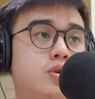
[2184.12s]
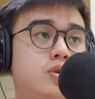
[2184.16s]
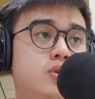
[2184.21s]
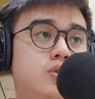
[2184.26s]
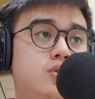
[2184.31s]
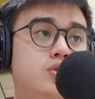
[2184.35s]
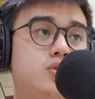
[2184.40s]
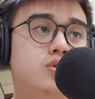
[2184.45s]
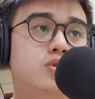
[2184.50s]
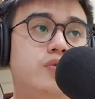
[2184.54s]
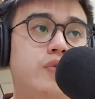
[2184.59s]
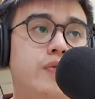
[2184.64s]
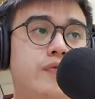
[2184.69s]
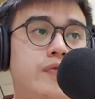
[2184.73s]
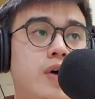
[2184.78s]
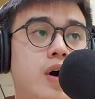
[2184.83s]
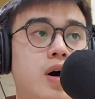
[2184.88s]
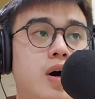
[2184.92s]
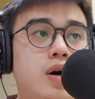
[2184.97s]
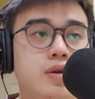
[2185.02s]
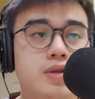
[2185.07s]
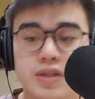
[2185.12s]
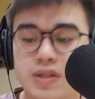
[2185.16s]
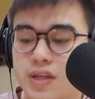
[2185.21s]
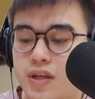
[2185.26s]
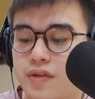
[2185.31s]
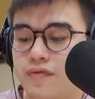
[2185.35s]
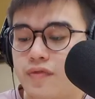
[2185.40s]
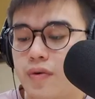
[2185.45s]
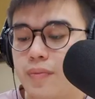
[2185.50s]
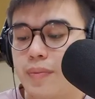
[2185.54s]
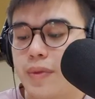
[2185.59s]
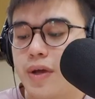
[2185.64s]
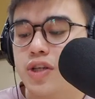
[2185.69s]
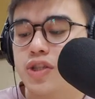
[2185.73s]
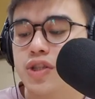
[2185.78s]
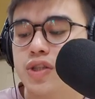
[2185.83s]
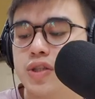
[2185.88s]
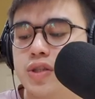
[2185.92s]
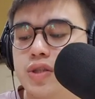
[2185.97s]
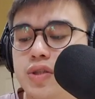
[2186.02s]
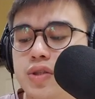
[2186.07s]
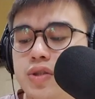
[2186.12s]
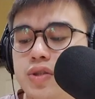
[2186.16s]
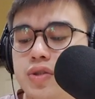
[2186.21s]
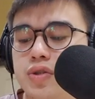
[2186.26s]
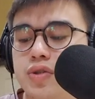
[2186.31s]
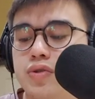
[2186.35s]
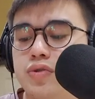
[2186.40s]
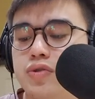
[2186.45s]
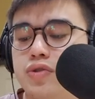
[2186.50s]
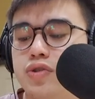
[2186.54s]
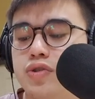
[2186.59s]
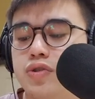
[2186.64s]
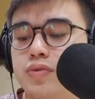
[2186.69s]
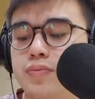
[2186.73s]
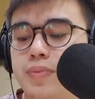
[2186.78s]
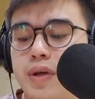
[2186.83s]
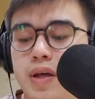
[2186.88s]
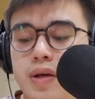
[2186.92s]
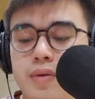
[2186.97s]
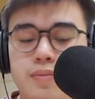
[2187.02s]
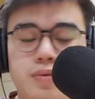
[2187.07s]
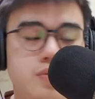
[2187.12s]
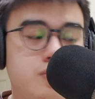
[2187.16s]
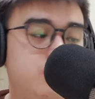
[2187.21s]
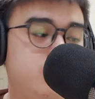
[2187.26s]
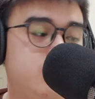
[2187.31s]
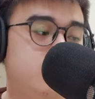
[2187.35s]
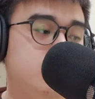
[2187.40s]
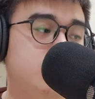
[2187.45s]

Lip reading: So with all this information, you should be able to